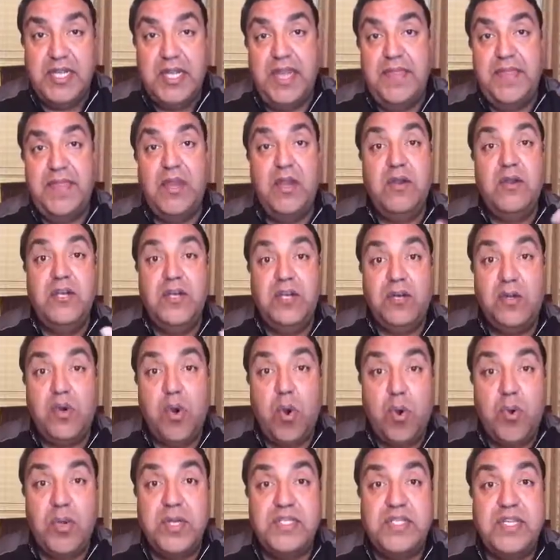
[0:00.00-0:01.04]
And then our
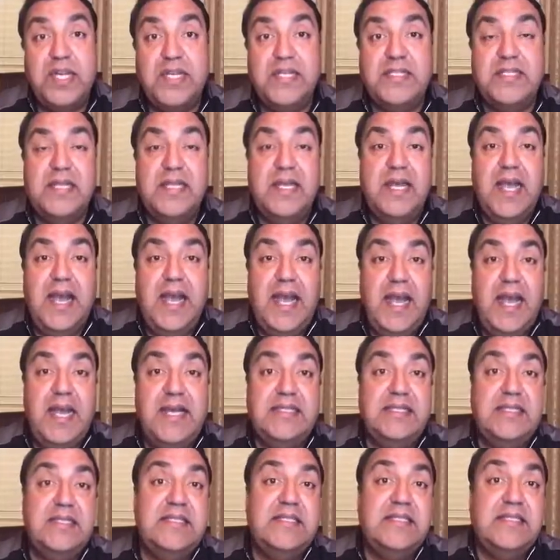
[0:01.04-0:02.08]
neocortex
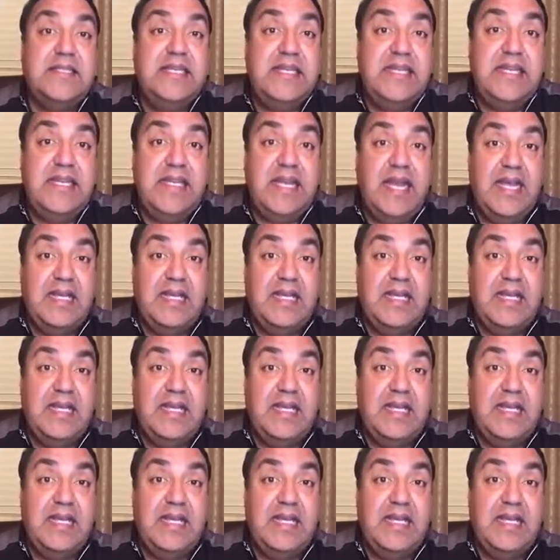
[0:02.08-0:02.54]
has us think,